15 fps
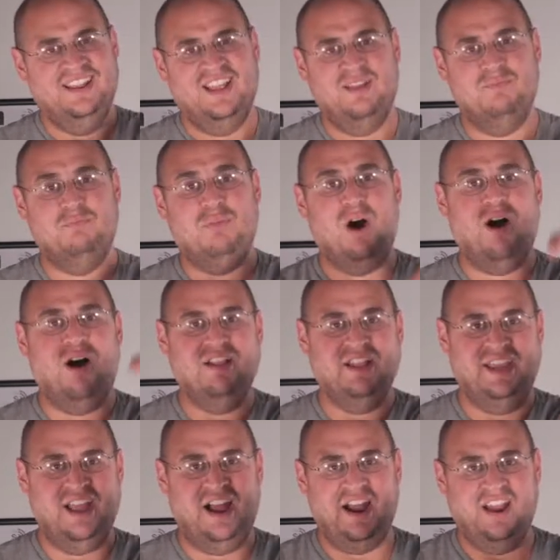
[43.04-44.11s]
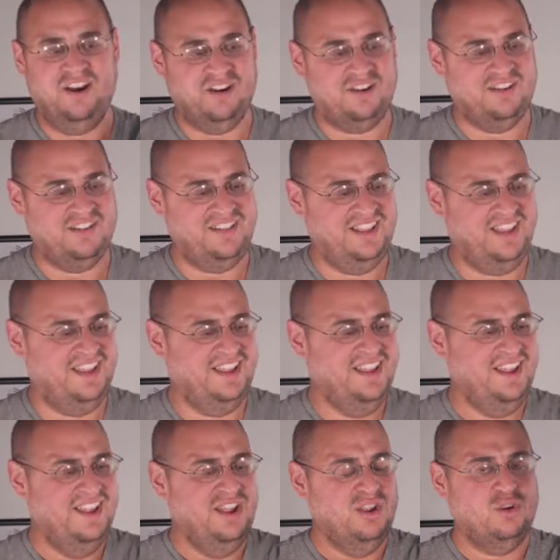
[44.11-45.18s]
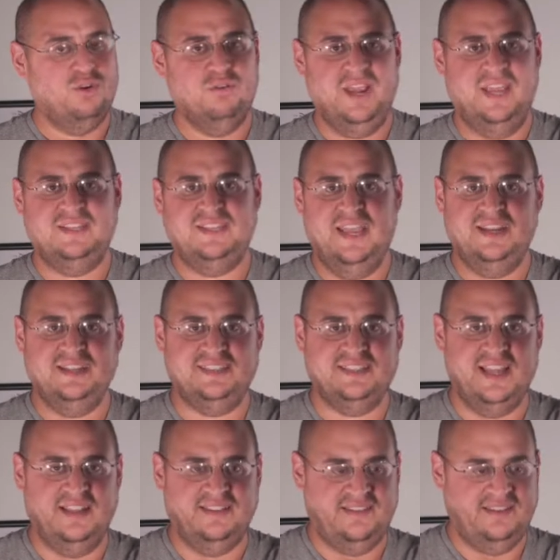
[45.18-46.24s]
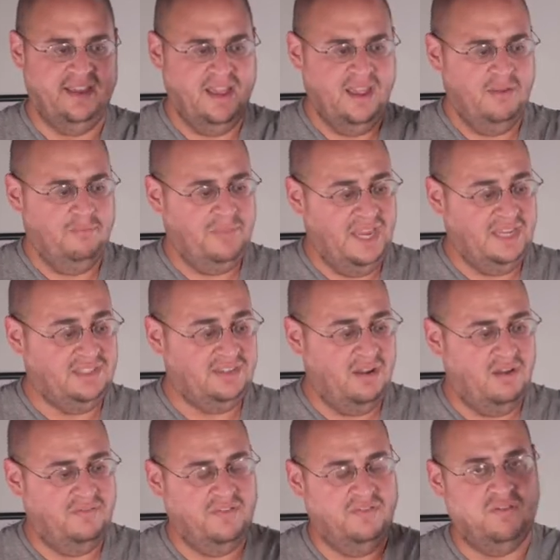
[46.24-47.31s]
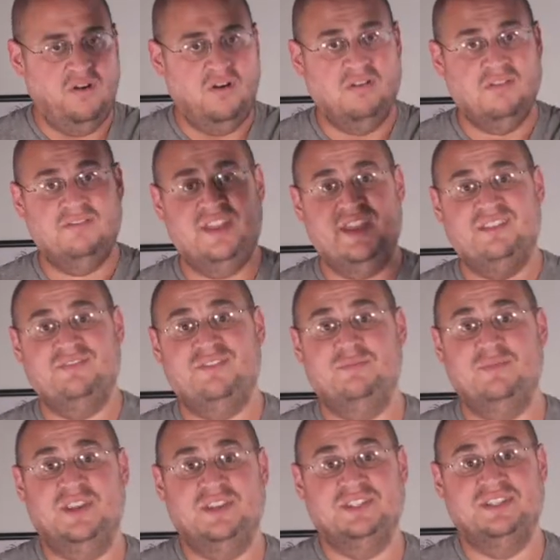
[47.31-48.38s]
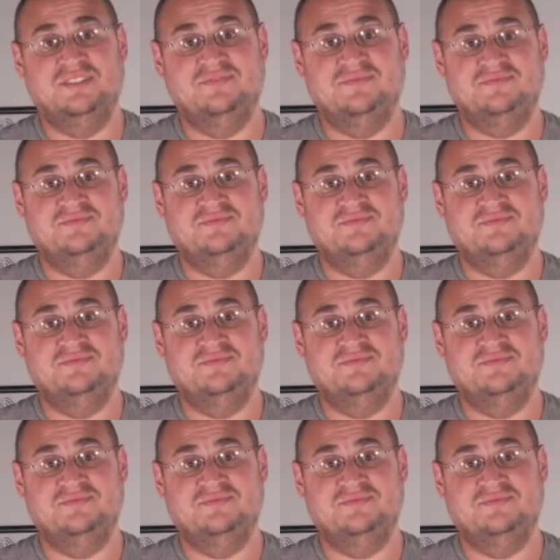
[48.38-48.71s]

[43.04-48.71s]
and poly hierarchically create data sets based off of all of that information.